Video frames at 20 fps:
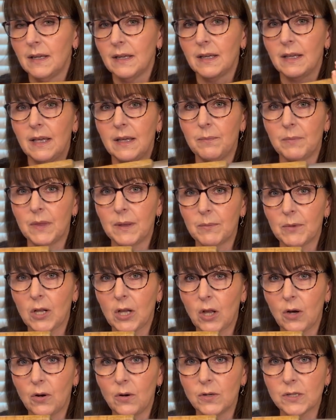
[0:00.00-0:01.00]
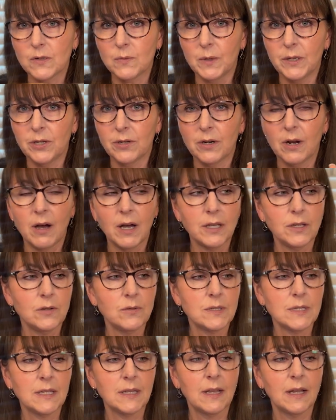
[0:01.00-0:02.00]
keep them closed when you're not
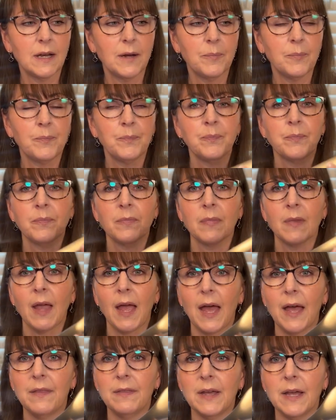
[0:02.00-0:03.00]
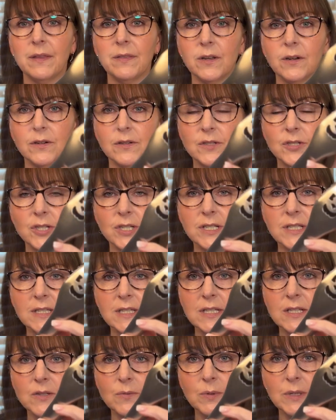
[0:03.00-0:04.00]
using them. And then there's just
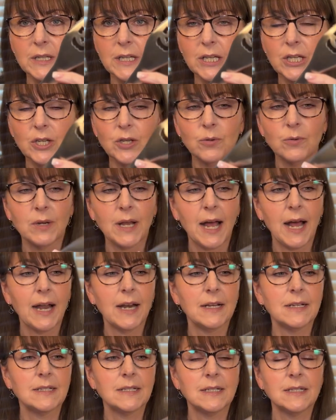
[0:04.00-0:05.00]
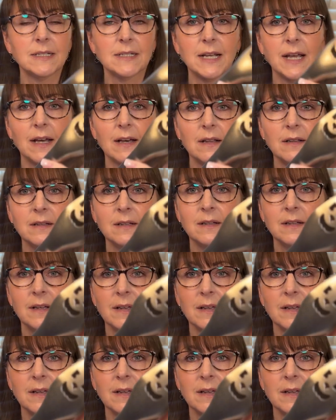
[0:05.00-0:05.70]
this really cute added detail.